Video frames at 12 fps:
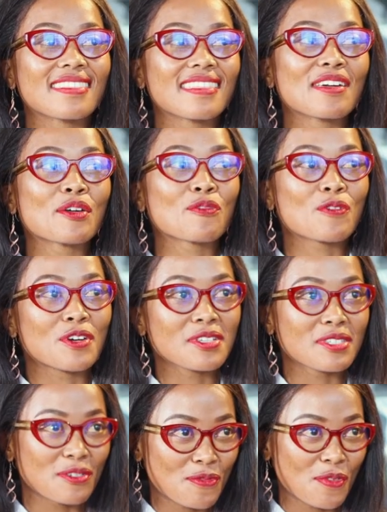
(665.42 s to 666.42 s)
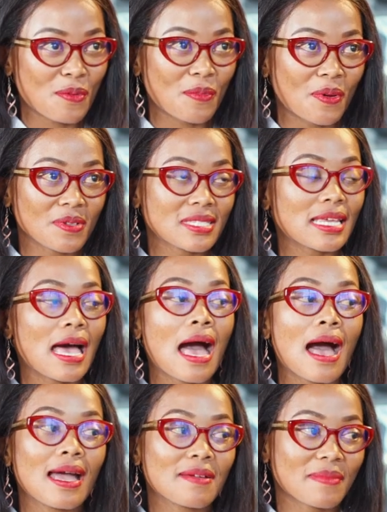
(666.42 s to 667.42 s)
i think first and foremost
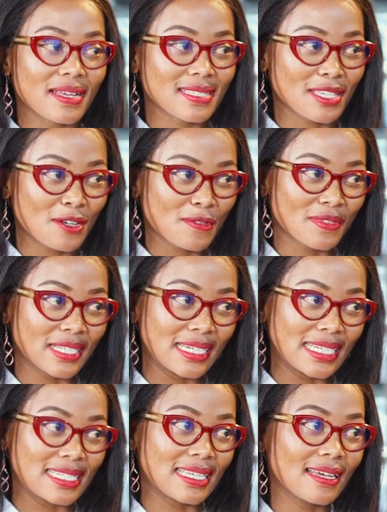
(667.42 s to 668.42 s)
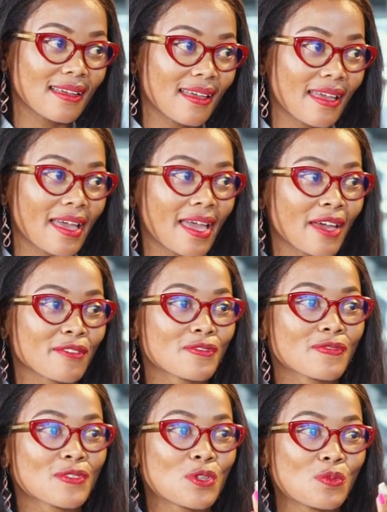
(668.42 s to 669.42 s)
i myself the leader mm. have
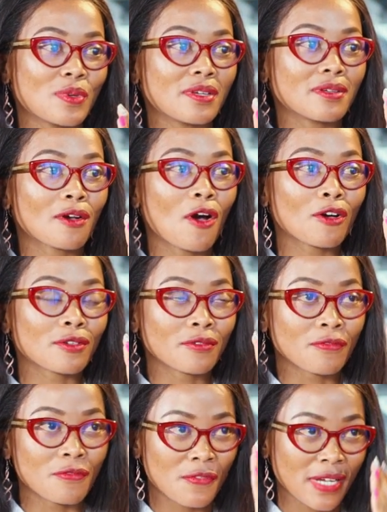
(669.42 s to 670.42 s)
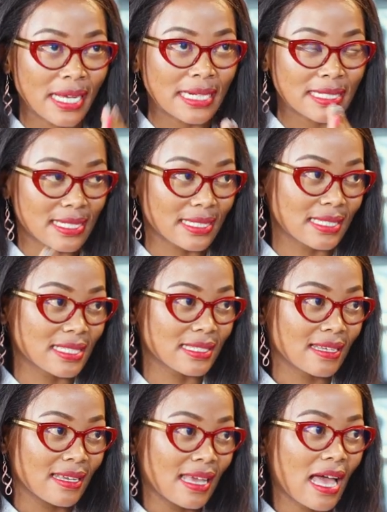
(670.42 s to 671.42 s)
to be convicted
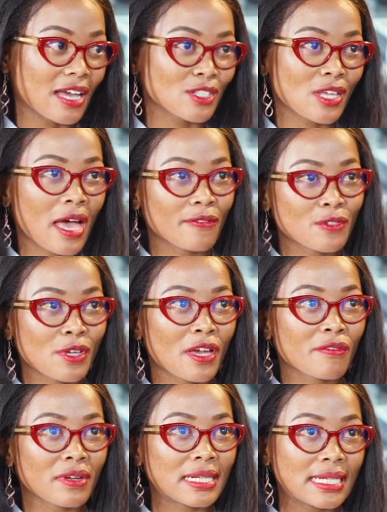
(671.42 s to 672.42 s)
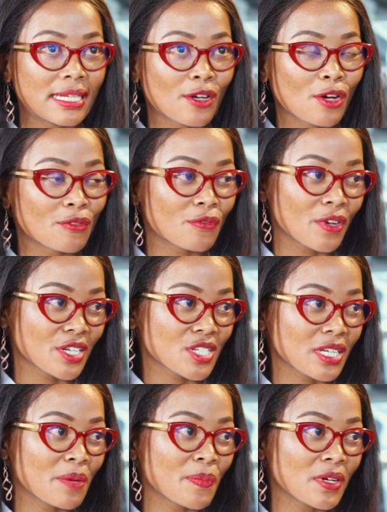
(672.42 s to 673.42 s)
I have to have a clear
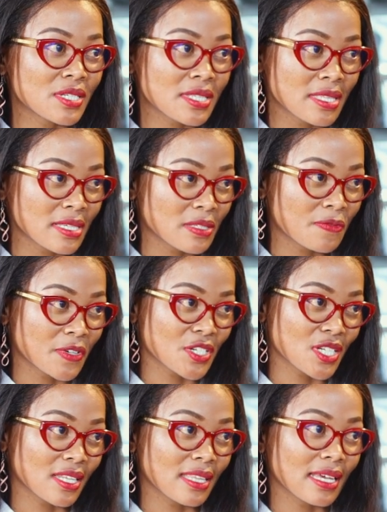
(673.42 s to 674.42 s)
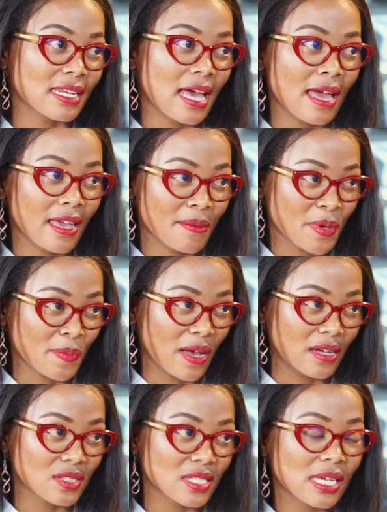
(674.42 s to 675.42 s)
conviction about this vision that I am
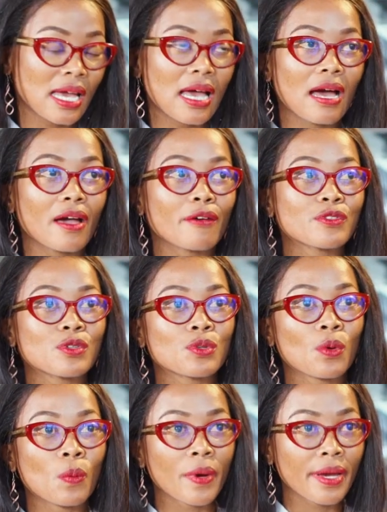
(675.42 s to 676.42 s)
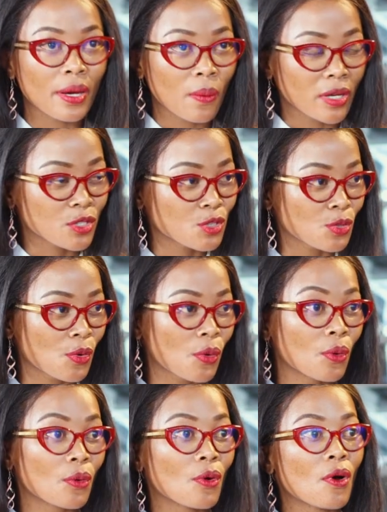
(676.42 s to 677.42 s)
about. Mm. I have to know where I want to
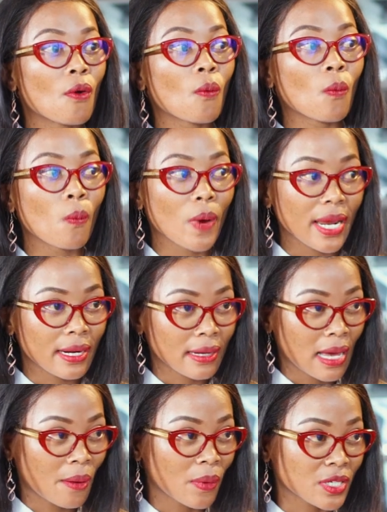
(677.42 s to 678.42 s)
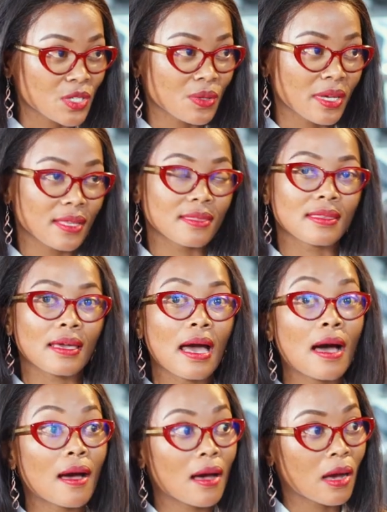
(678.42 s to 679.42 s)
go, when I want to get there,
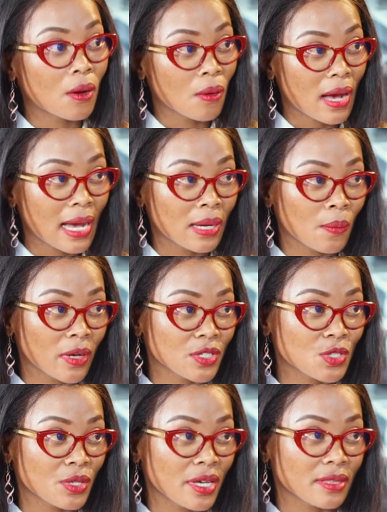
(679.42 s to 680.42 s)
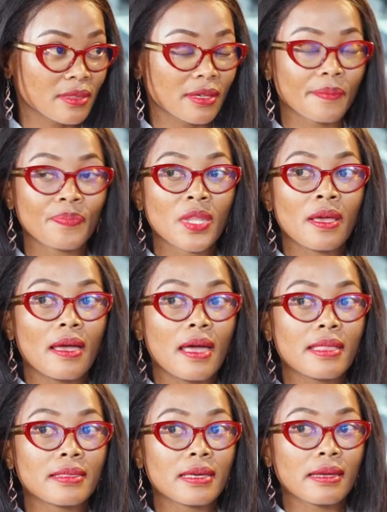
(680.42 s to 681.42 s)
how I want to get there.
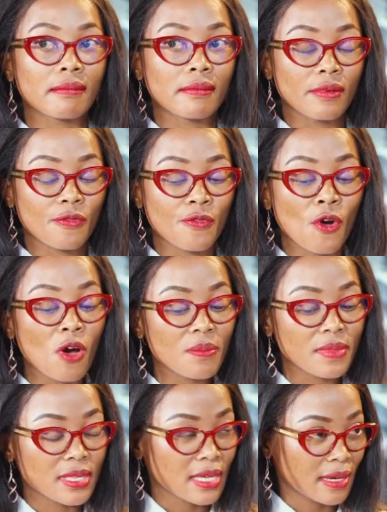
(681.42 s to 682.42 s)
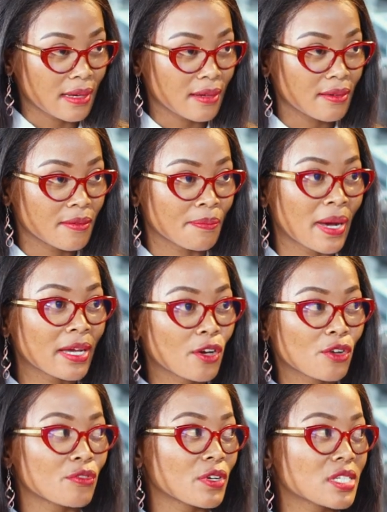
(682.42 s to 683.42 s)
And then from there, my
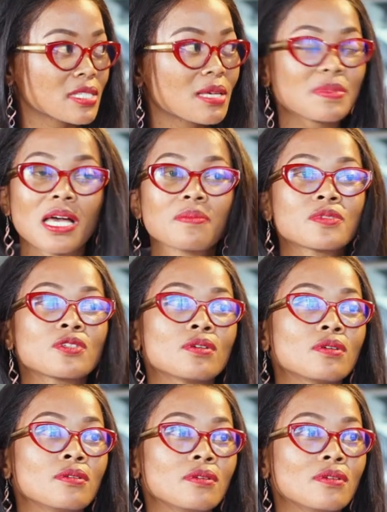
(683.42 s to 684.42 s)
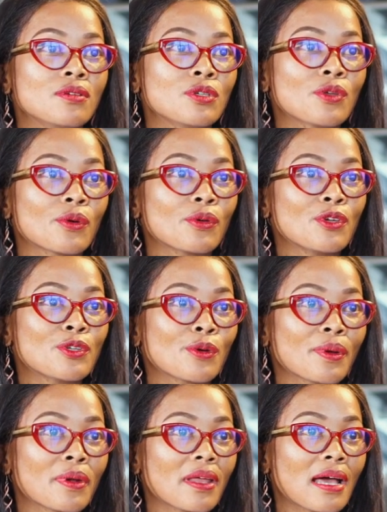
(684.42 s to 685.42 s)
conviction, sometimes, you, you know, you
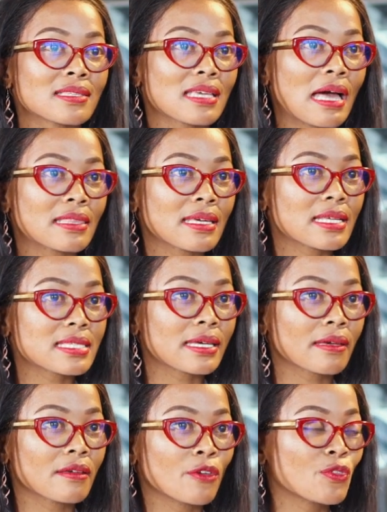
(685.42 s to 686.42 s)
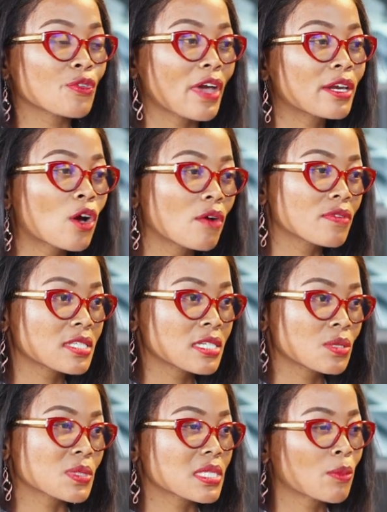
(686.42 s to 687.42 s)
don't, I think it's like if you've had a
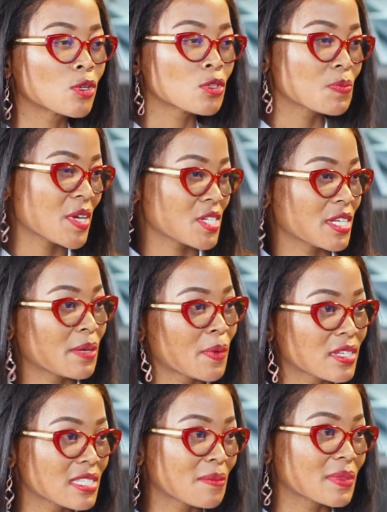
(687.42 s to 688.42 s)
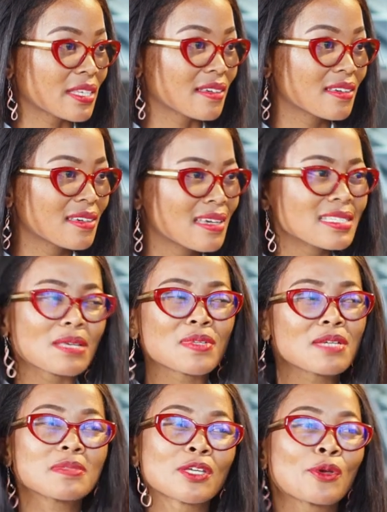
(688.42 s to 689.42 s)
conversation with someone who's passionate about something,
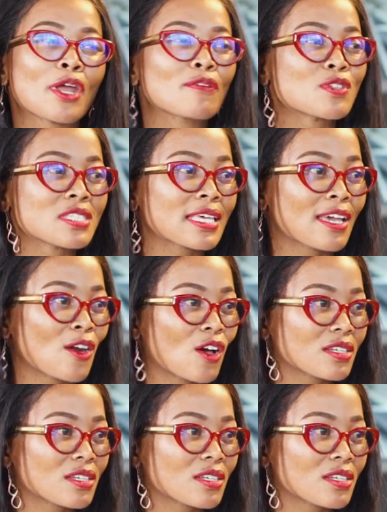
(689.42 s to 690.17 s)
sometimes they don't have to say a